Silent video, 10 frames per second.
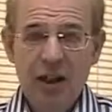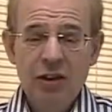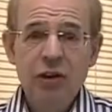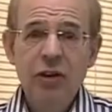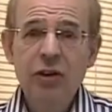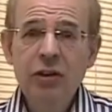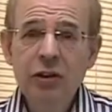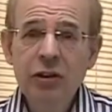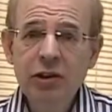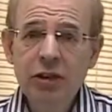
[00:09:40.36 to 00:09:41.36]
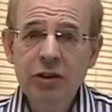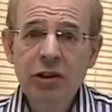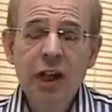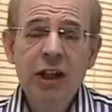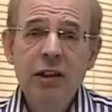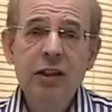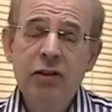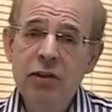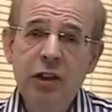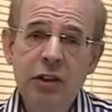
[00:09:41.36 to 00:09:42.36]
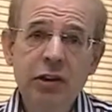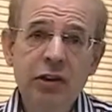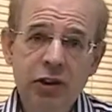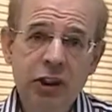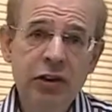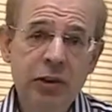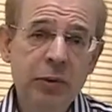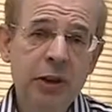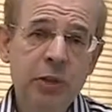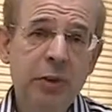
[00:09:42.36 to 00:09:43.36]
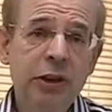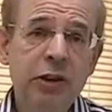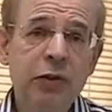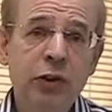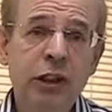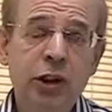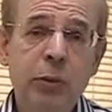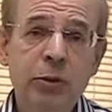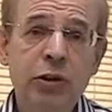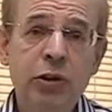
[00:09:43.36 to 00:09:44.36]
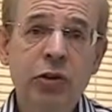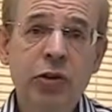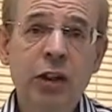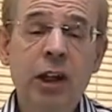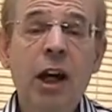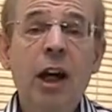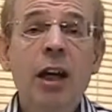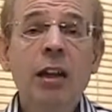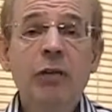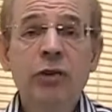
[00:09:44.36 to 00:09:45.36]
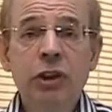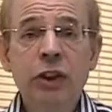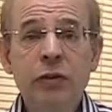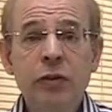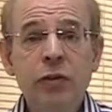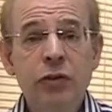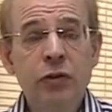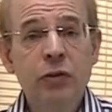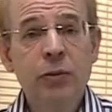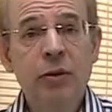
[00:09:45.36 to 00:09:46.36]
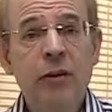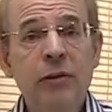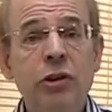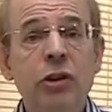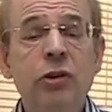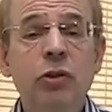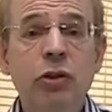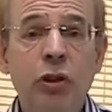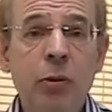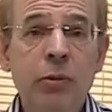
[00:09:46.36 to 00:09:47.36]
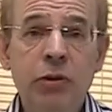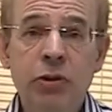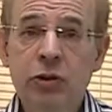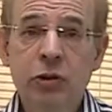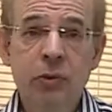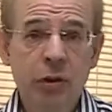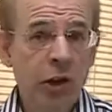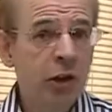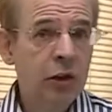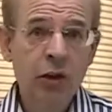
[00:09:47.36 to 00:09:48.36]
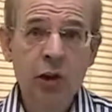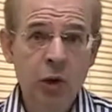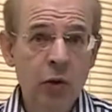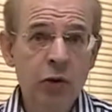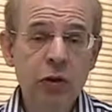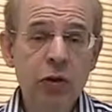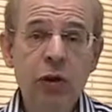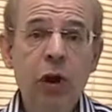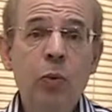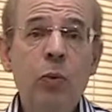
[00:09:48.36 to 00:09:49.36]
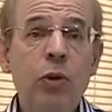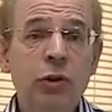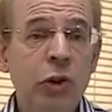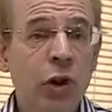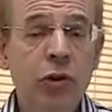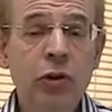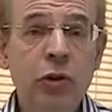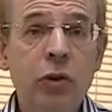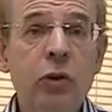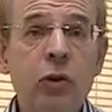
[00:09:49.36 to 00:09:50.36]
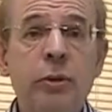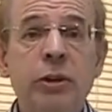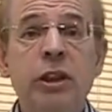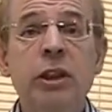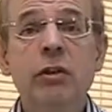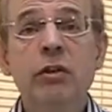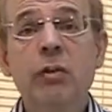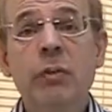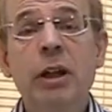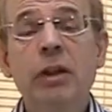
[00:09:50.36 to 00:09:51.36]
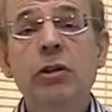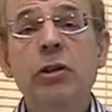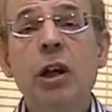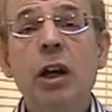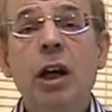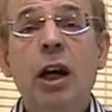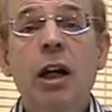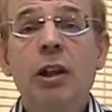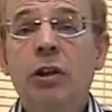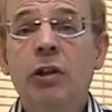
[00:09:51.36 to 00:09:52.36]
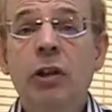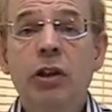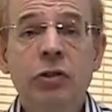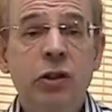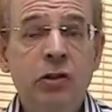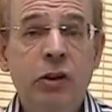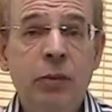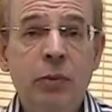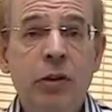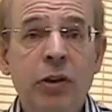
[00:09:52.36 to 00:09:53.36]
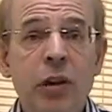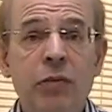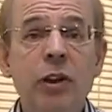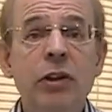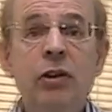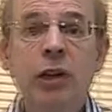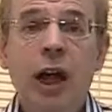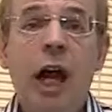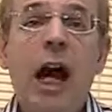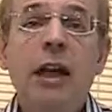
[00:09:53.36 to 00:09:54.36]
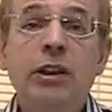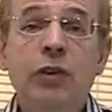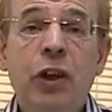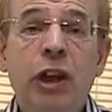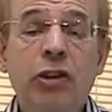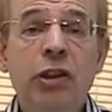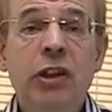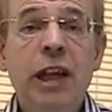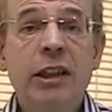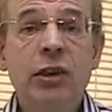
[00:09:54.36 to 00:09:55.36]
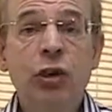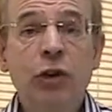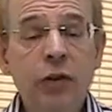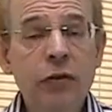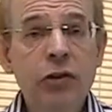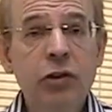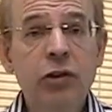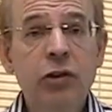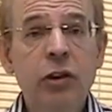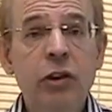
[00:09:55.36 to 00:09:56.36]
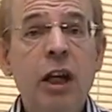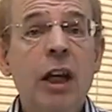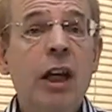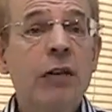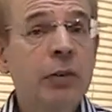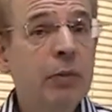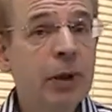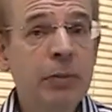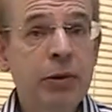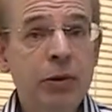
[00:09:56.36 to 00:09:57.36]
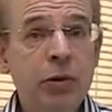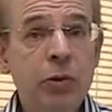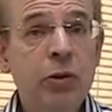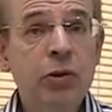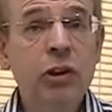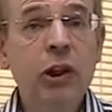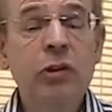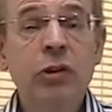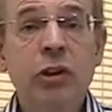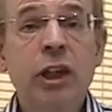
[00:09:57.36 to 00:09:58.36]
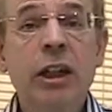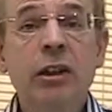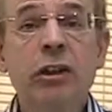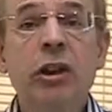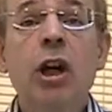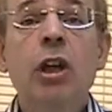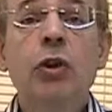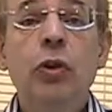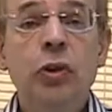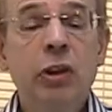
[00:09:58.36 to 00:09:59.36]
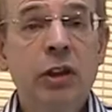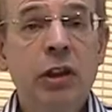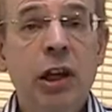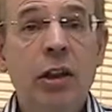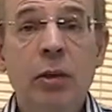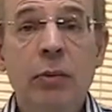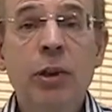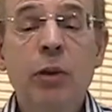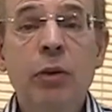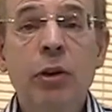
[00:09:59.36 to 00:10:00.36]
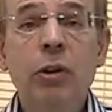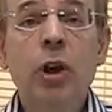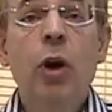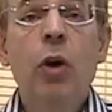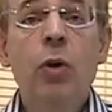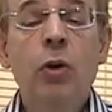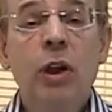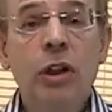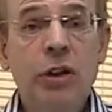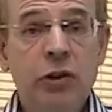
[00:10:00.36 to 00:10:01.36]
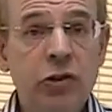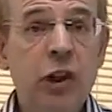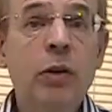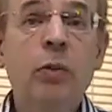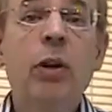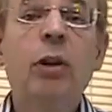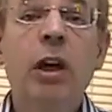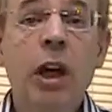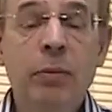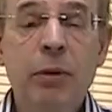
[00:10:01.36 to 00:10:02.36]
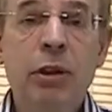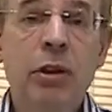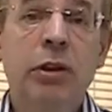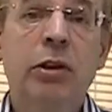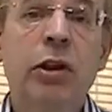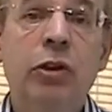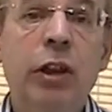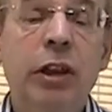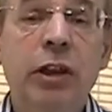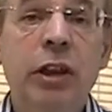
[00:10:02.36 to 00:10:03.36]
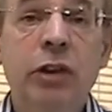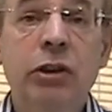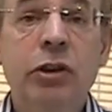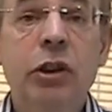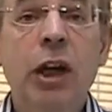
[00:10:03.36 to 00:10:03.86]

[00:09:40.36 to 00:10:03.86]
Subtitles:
So the conclusion is, it's a good idea to change the mains pressure if you get the opportunity. And if you change, for instance, from gravity to combi system, all your water, hot and cold, will be changed to mains. and same with unvented. And as far as the tank in your loft is concerned, if it might be on the small side on occasion, you can get either a bigger one or get a second one and make a direct connection,